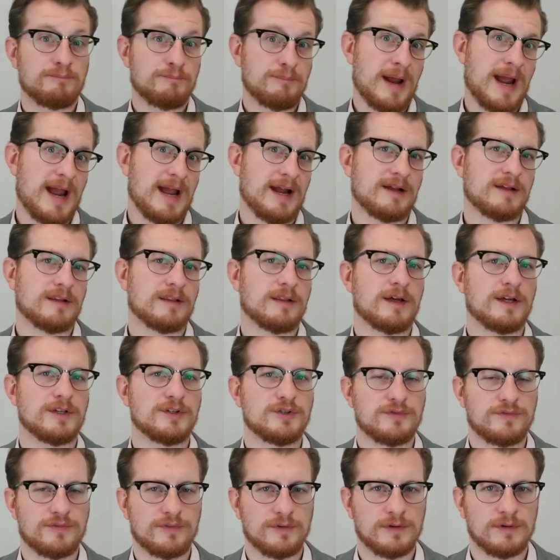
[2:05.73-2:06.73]
pack a
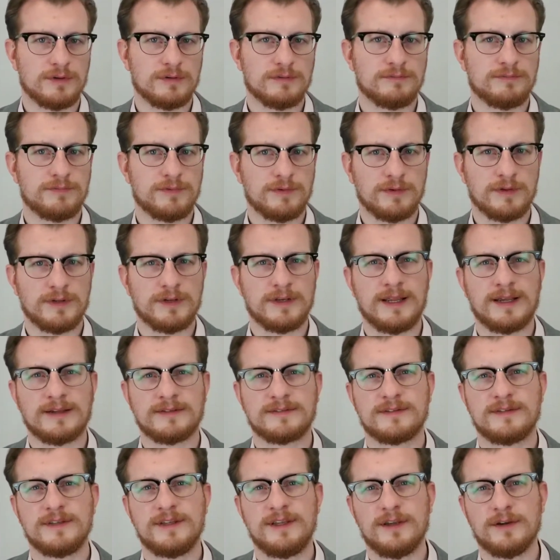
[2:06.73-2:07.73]
lunch for the
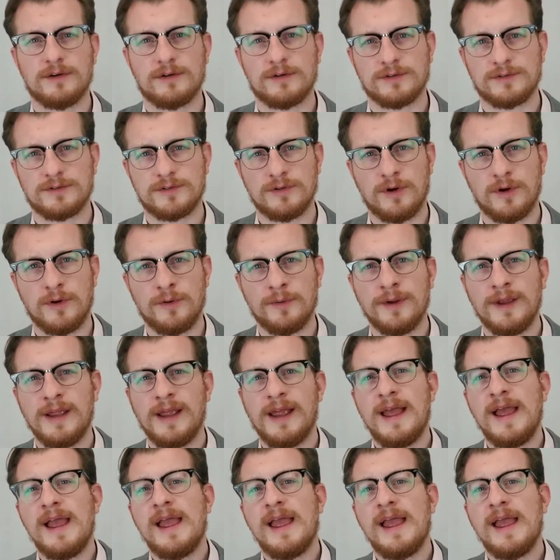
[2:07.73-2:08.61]
next year or so,